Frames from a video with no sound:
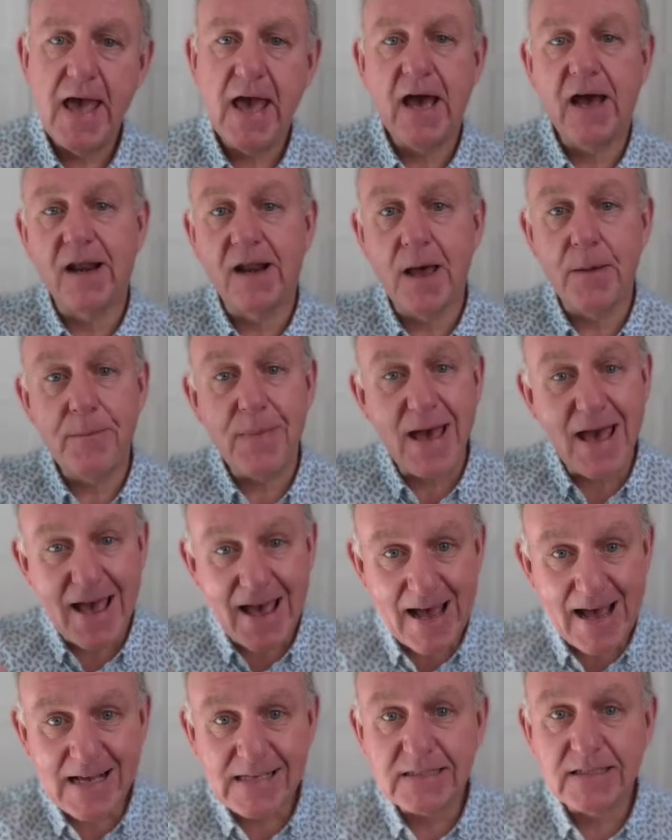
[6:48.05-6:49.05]
and I'm
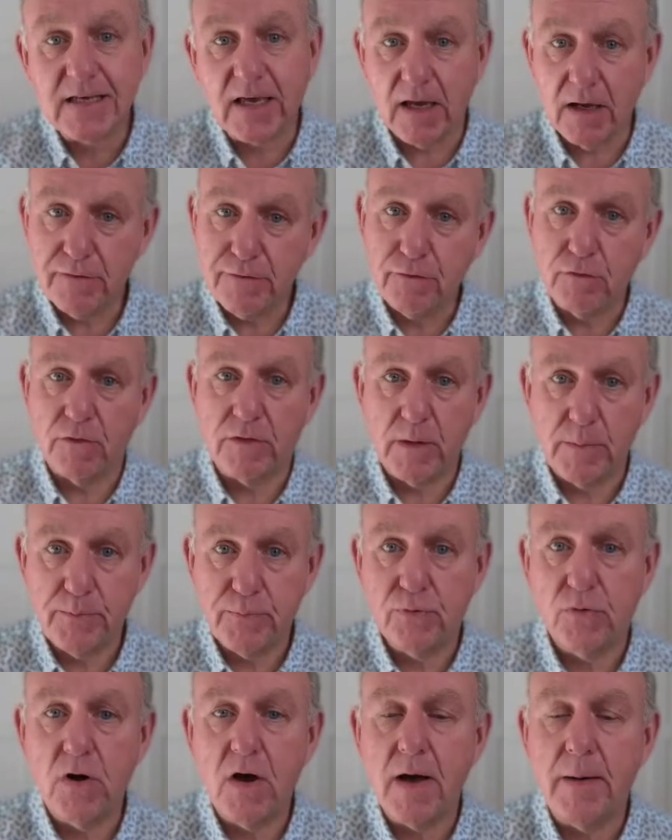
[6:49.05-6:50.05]
asking for the
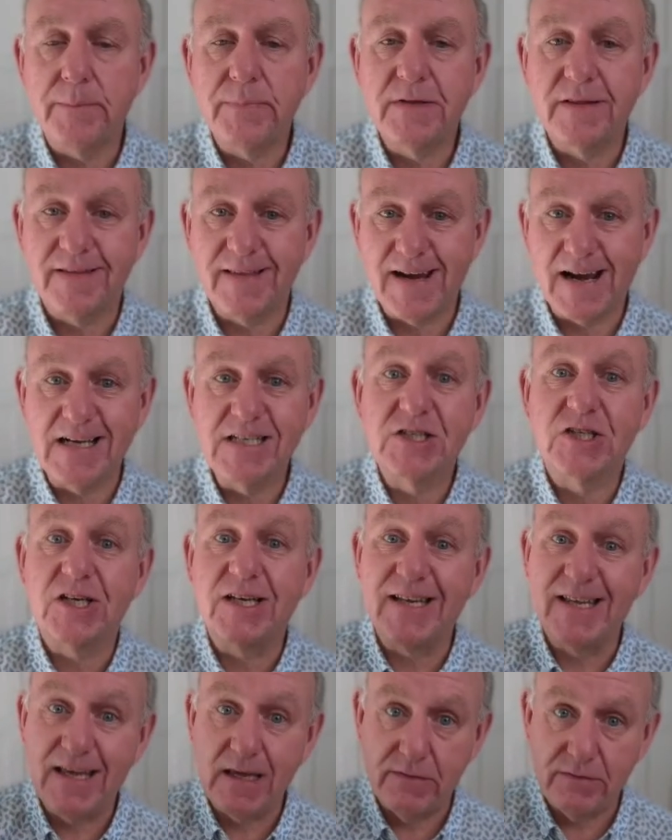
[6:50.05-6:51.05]
prompt that I
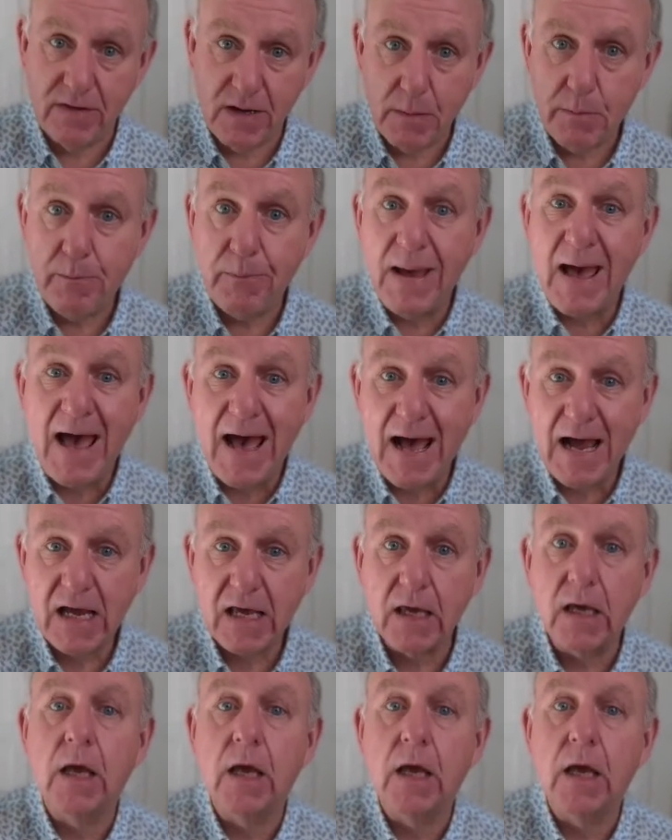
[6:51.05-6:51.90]
should give it back